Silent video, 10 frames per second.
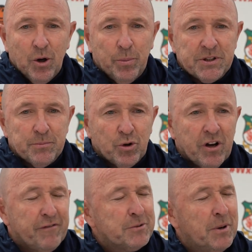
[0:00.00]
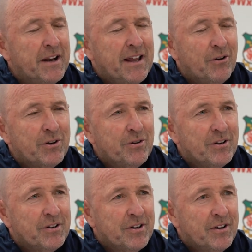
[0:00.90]
hope he's a monkey off his back now,
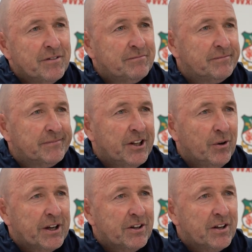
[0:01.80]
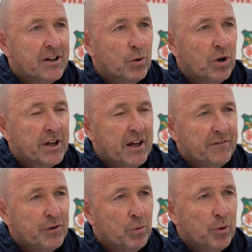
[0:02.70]
and he can go on and get
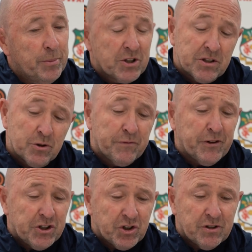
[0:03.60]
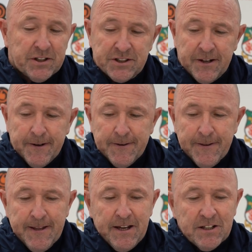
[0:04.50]
a few more, because he's a good finisher and he's
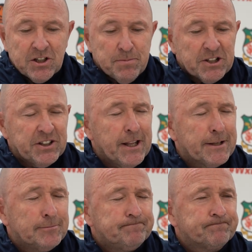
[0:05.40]
a smashing lad.